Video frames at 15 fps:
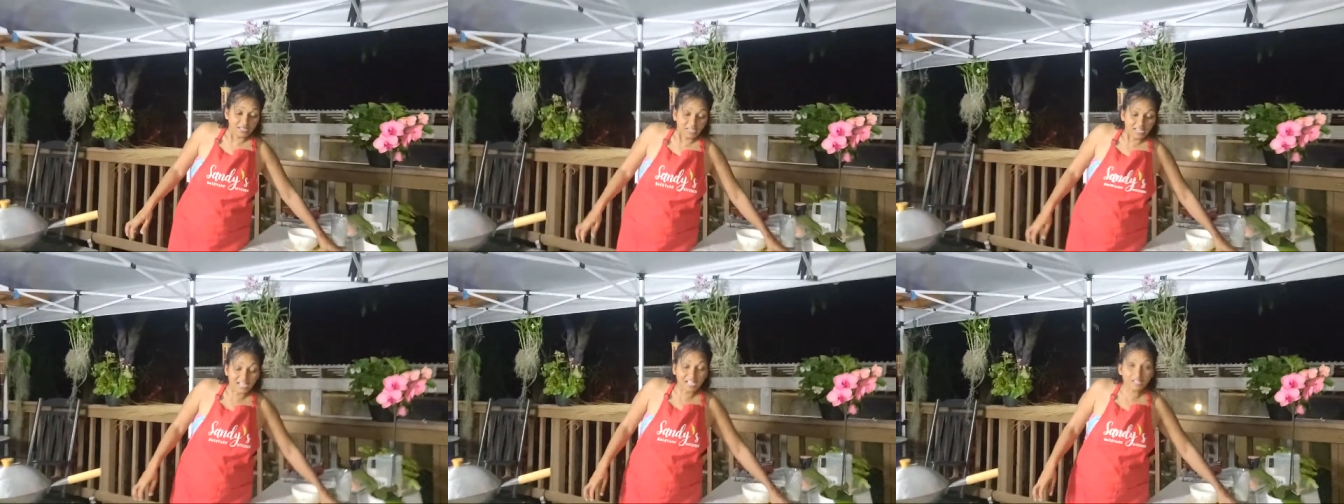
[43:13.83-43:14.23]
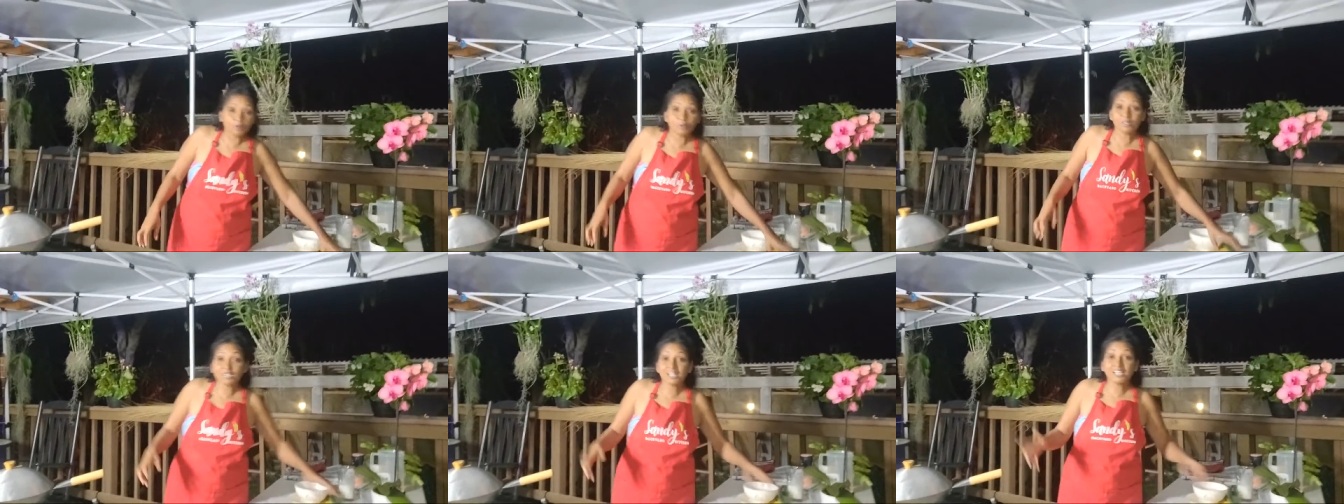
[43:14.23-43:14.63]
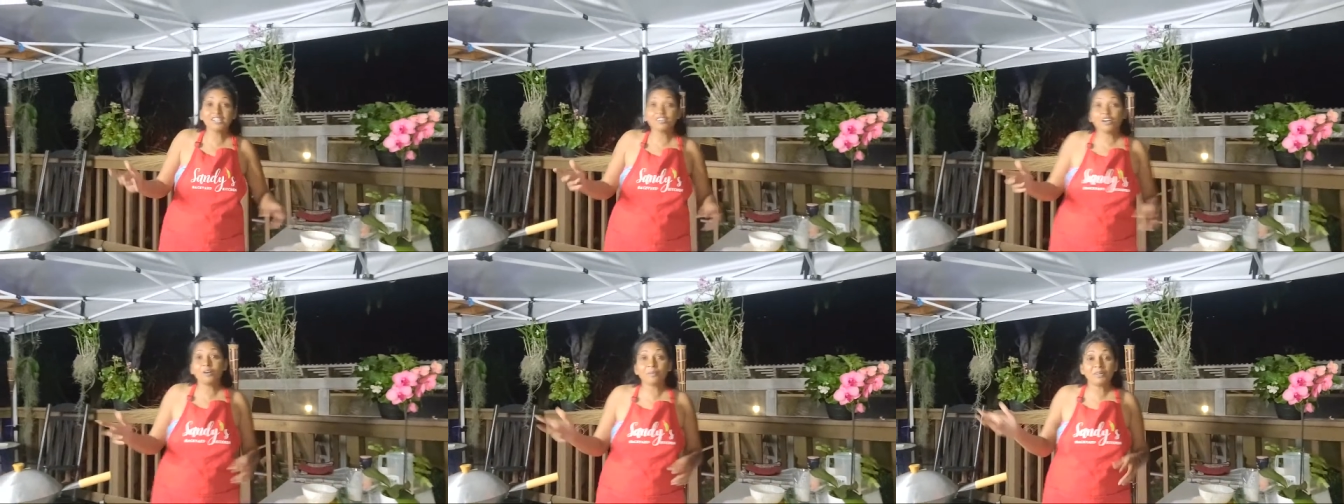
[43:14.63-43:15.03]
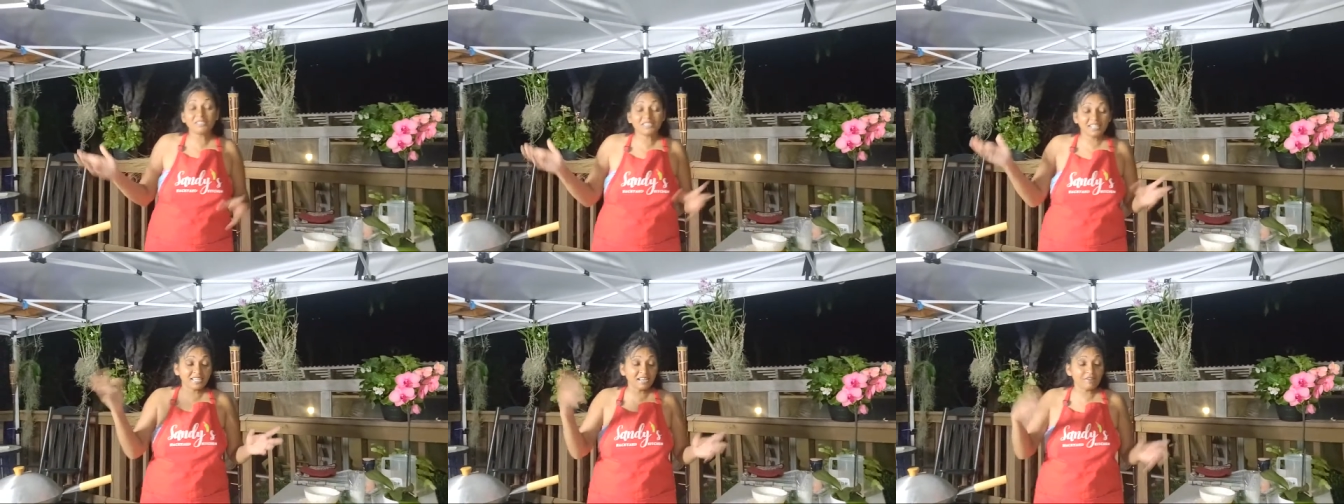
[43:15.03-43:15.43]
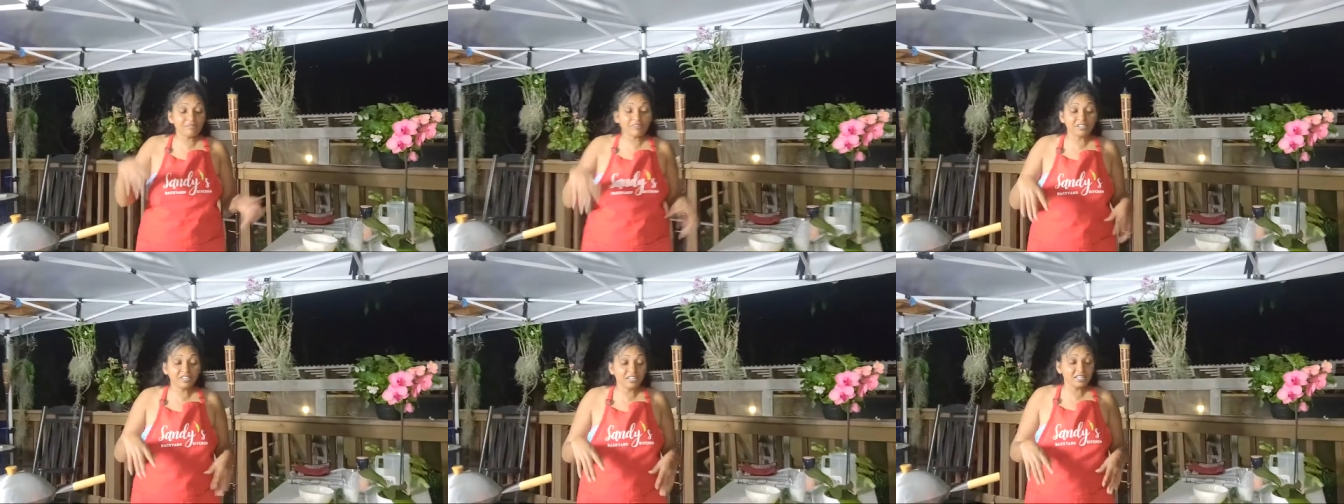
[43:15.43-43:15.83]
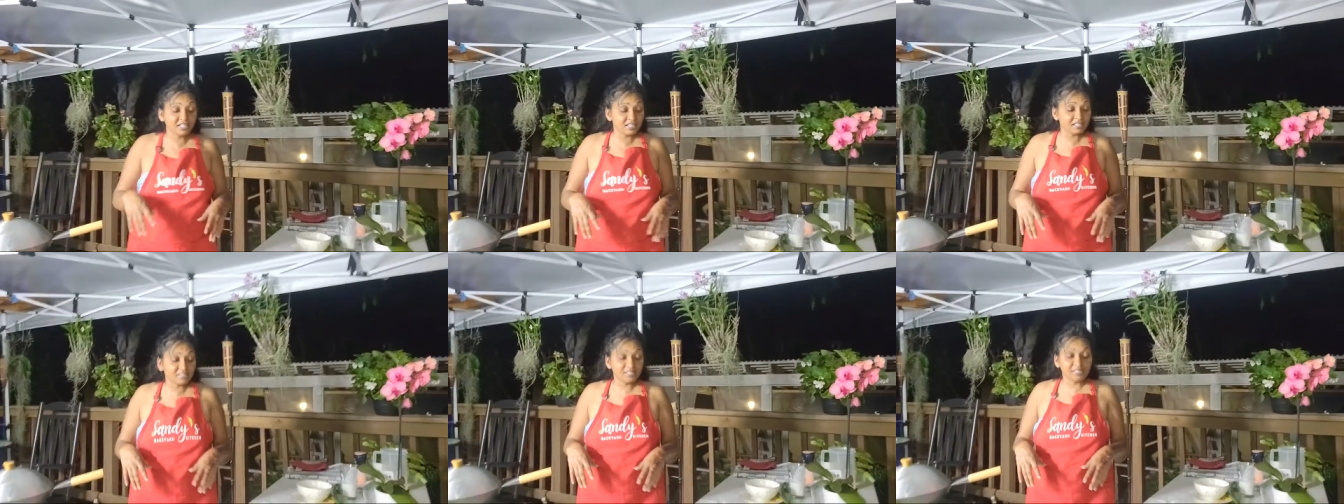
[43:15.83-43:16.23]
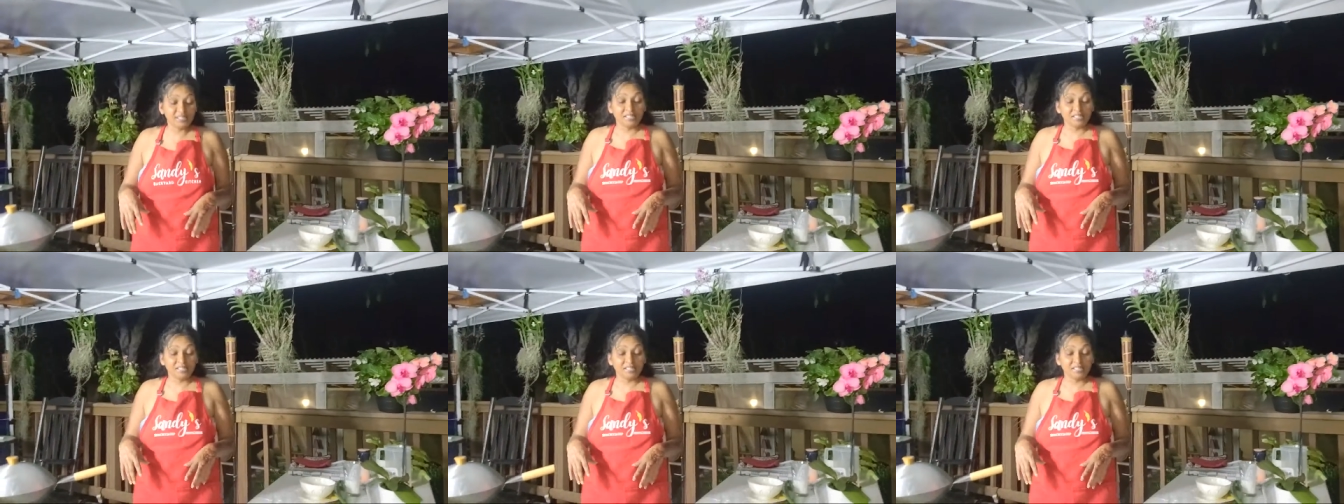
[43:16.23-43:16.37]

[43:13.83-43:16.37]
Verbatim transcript: and we'll clean up and take everything in